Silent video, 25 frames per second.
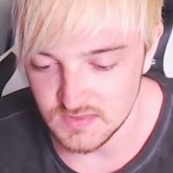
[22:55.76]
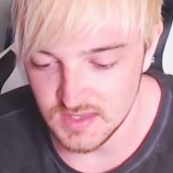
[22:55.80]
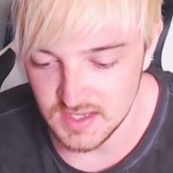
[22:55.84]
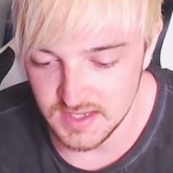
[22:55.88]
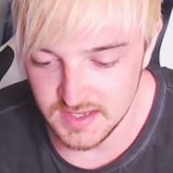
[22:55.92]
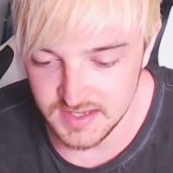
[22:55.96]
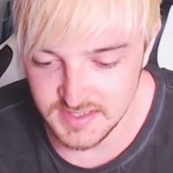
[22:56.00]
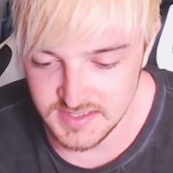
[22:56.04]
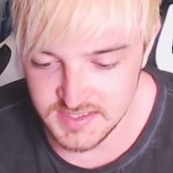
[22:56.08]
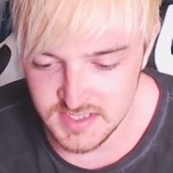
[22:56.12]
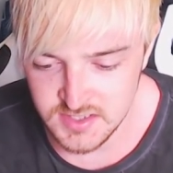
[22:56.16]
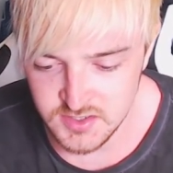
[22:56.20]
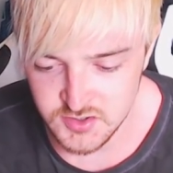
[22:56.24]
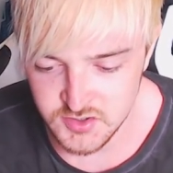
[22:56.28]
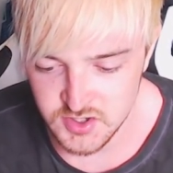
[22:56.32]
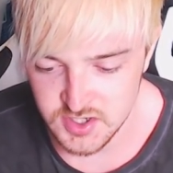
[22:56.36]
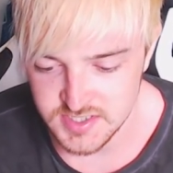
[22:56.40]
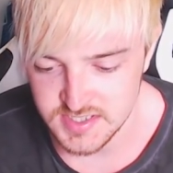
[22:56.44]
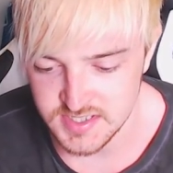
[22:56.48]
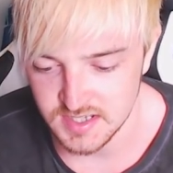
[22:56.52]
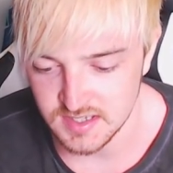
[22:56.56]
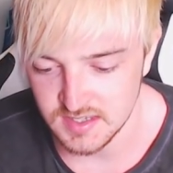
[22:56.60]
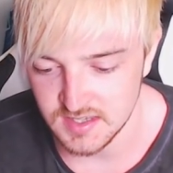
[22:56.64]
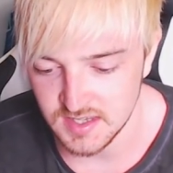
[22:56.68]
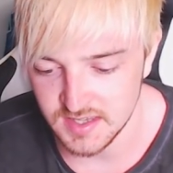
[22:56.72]
It's
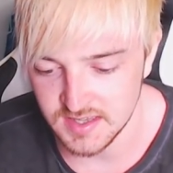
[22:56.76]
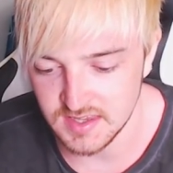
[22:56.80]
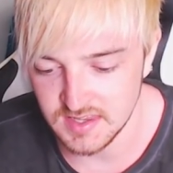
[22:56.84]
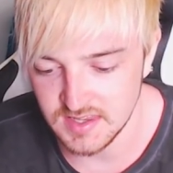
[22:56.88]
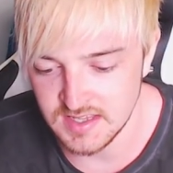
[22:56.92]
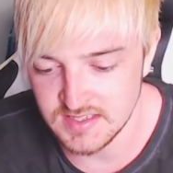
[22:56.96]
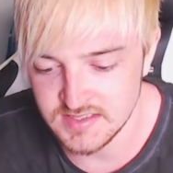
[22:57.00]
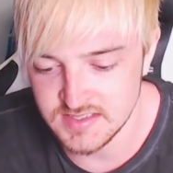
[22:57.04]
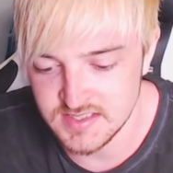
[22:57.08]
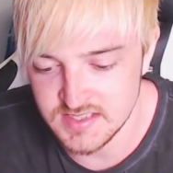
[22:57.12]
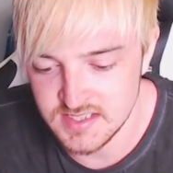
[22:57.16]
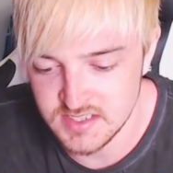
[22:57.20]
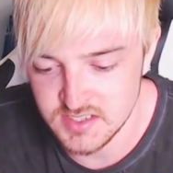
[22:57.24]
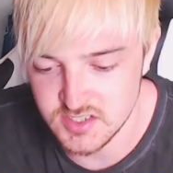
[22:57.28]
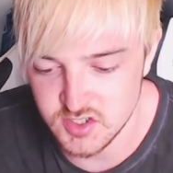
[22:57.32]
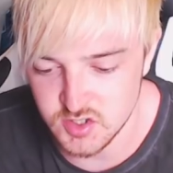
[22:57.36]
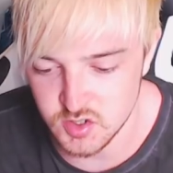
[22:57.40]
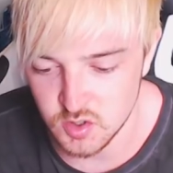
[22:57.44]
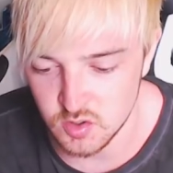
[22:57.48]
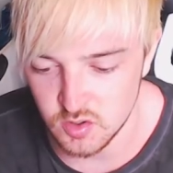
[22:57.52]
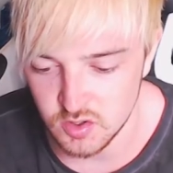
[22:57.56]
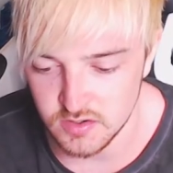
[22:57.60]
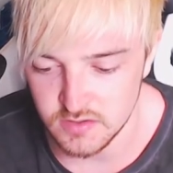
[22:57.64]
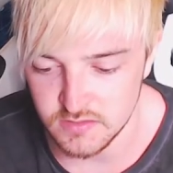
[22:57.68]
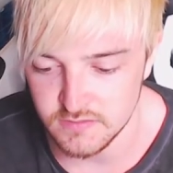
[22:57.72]
interesting, like, Lanza's
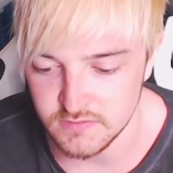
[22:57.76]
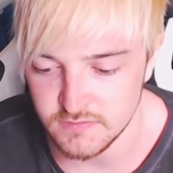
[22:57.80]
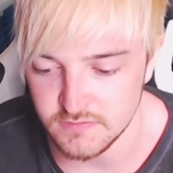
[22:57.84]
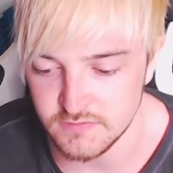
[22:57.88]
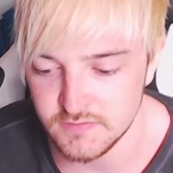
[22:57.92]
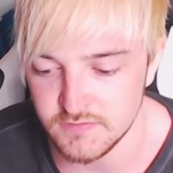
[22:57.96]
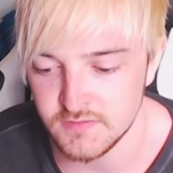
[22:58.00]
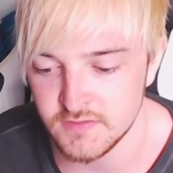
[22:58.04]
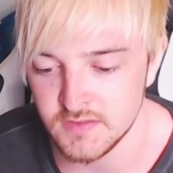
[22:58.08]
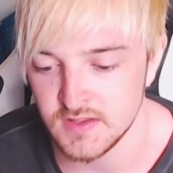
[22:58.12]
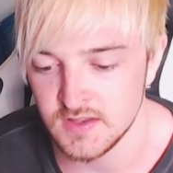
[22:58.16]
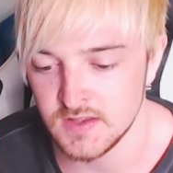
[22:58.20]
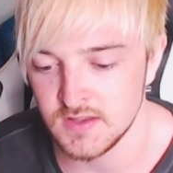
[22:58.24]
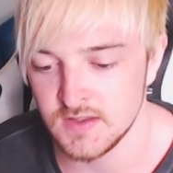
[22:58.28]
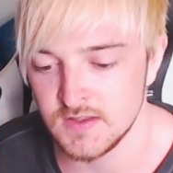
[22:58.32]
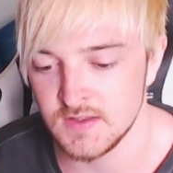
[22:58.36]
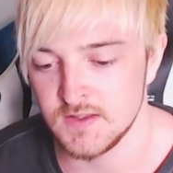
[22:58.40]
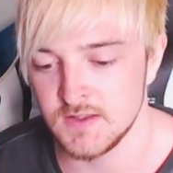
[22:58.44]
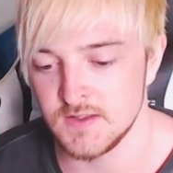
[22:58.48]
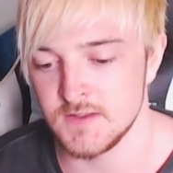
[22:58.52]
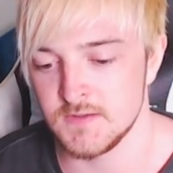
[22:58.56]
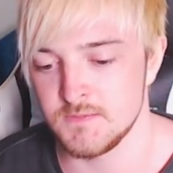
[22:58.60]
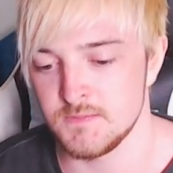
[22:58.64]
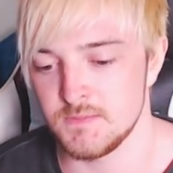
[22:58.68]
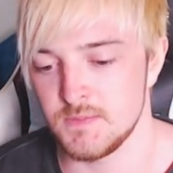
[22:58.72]
sort of,
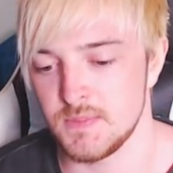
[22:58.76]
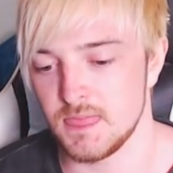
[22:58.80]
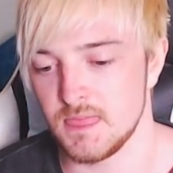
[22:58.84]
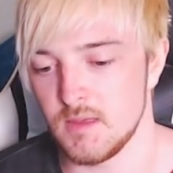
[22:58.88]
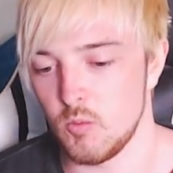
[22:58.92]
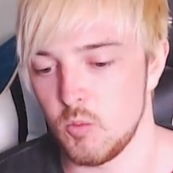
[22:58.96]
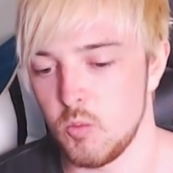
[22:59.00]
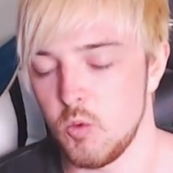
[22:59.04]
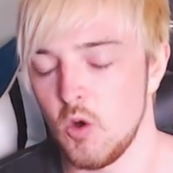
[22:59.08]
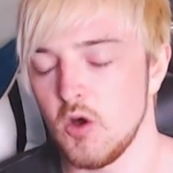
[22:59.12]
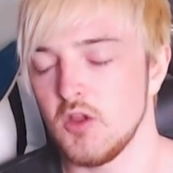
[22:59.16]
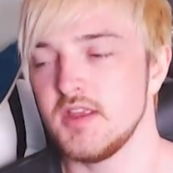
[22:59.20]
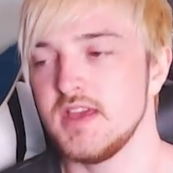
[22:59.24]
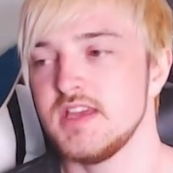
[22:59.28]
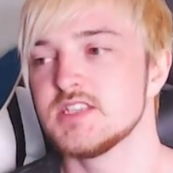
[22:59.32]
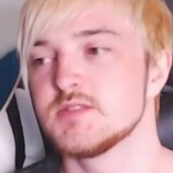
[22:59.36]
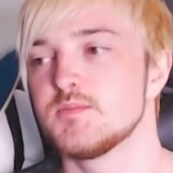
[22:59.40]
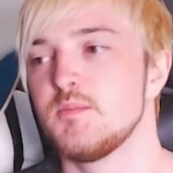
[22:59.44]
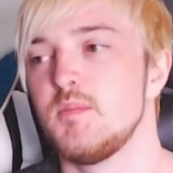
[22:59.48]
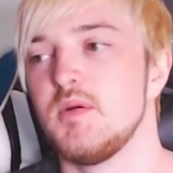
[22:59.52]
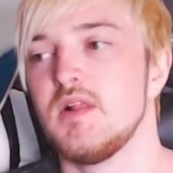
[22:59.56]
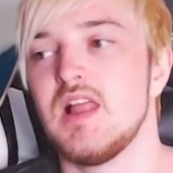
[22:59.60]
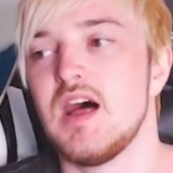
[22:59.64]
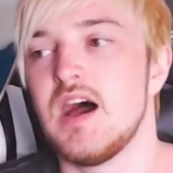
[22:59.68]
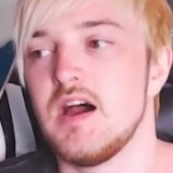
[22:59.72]
what his
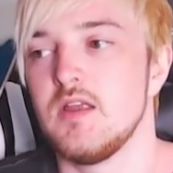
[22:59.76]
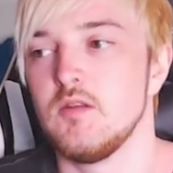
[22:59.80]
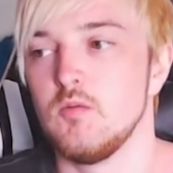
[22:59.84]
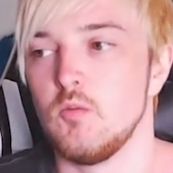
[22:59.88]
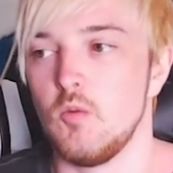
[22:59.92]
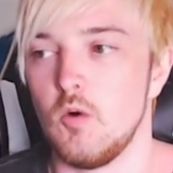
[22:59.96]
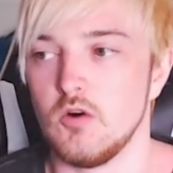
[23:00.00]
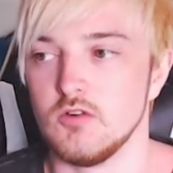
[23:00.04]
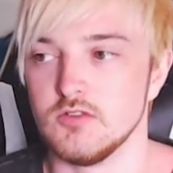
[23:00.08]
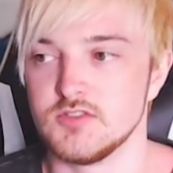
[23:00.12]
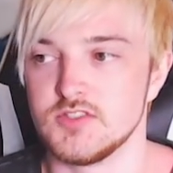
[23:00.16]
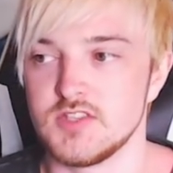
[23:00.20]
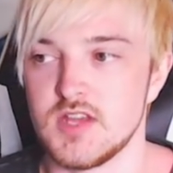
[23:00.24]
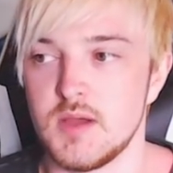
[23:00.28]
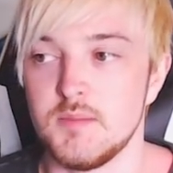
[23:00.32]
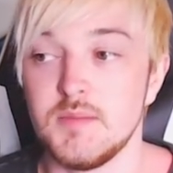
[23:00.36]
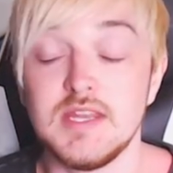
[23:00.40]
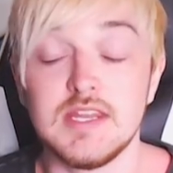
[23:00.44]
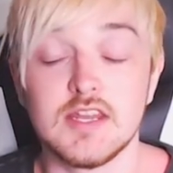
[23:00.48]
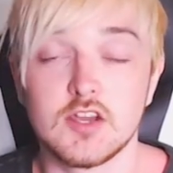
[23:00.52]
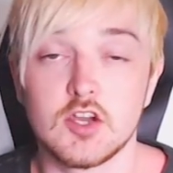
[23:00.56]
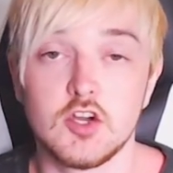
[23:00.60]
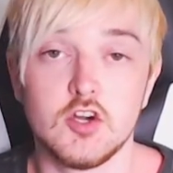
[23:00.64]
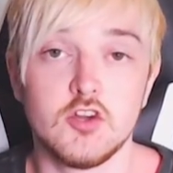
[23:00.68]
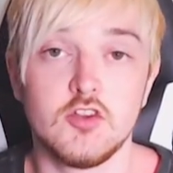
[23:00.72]
plan was. I mean,
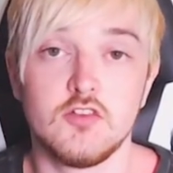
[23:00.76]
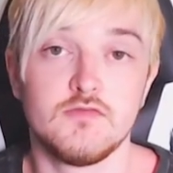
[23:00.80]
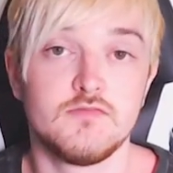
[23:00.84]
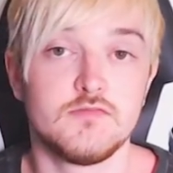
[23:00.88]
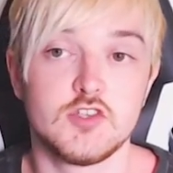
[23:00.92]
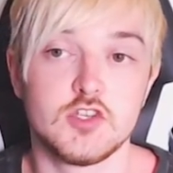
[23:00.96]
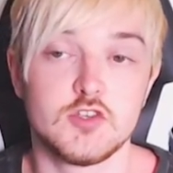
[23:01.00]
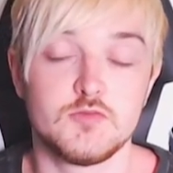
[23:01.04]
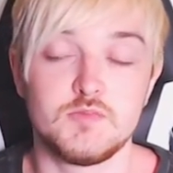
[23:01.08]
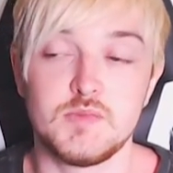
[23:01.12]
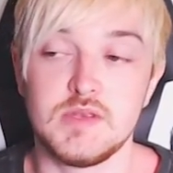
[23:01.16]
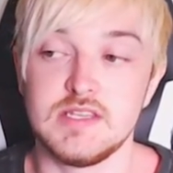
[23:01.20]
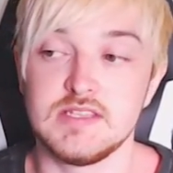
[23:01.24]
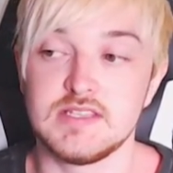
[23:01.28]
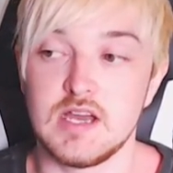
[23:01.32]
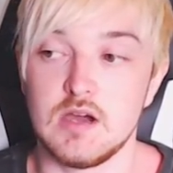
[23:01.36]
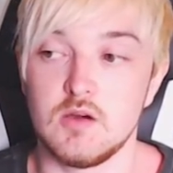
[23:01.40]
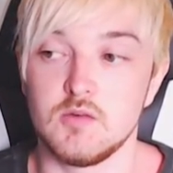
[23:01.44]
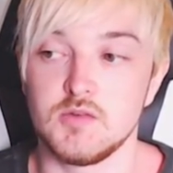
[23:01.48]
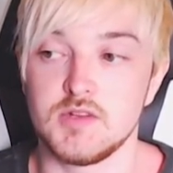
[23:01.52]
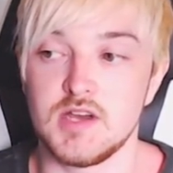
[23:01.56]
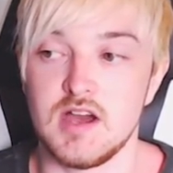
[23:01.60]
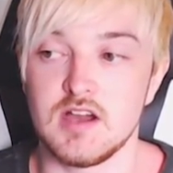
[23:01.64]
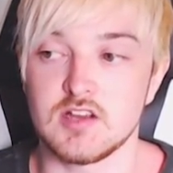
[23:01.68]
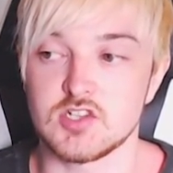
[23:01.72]
it could have just been
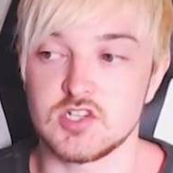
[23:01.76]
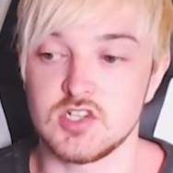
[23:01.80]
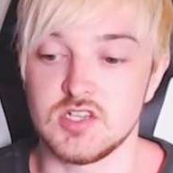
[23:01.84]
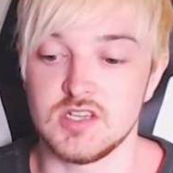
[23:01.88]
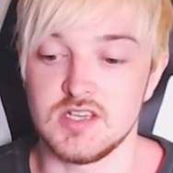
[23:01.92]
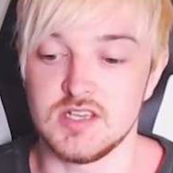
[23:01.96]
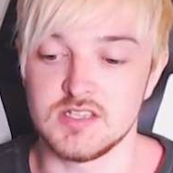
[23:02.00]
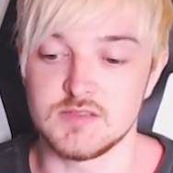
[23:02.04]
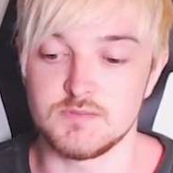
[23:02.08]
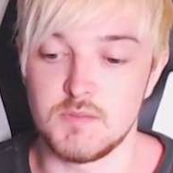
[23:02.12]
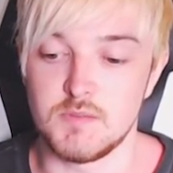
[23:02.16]
down to actually his